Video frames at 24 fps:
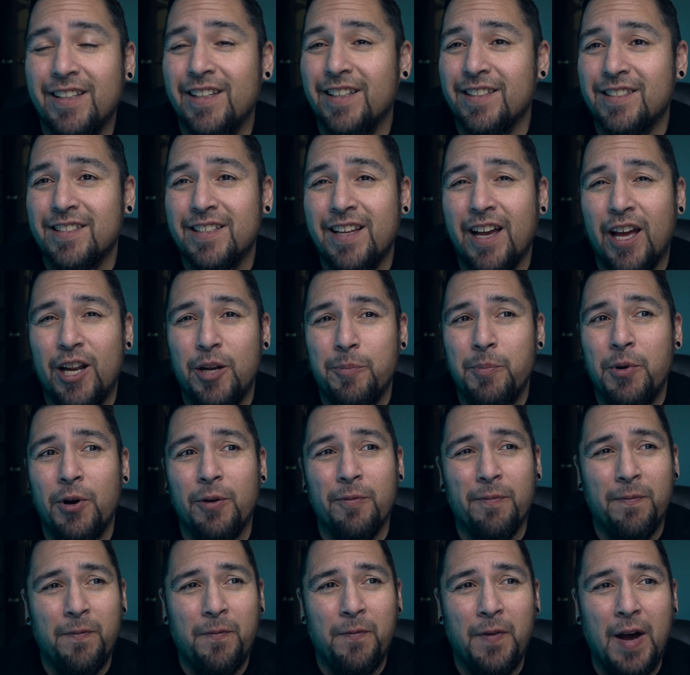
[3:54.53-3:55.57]
it's got
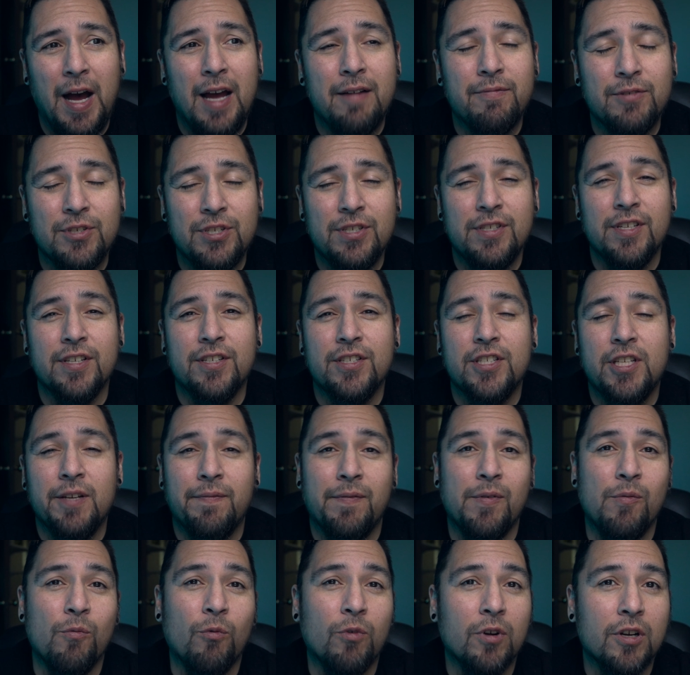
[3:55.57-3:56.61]
about 5 or 6
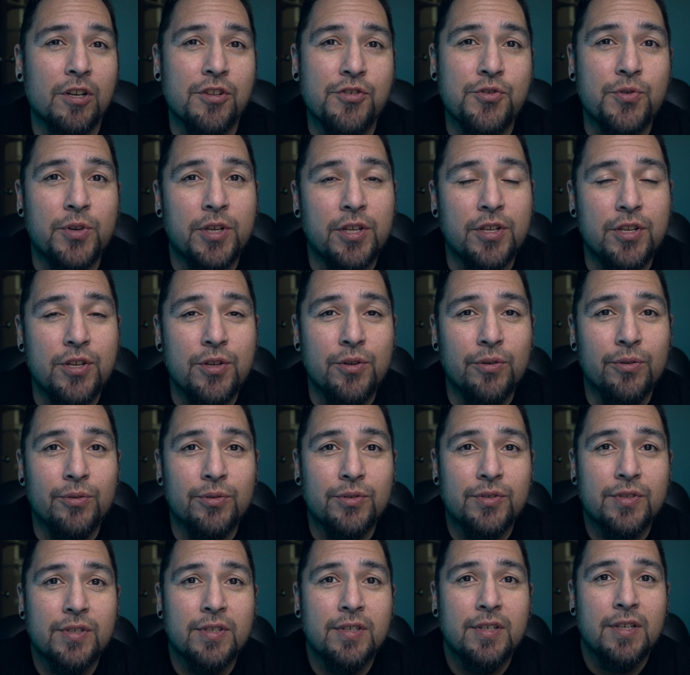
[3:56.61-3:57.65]
different words you can
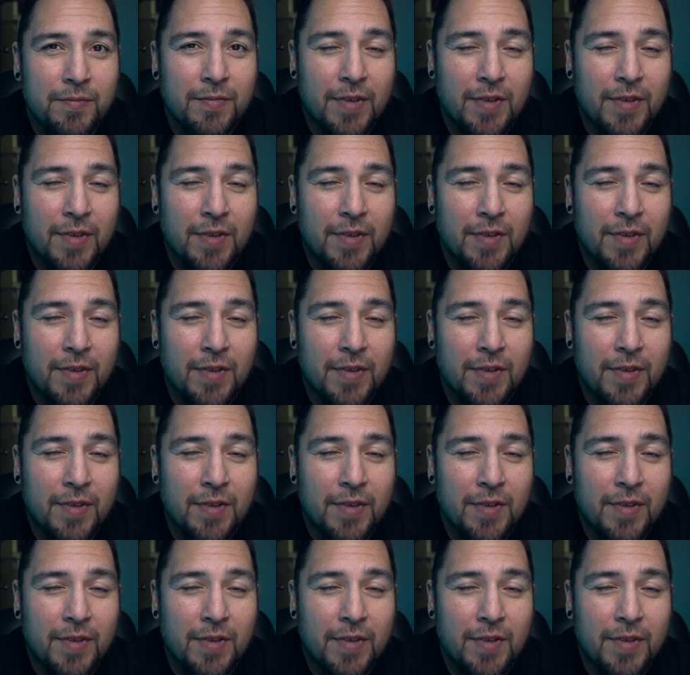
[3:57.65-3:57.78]
use.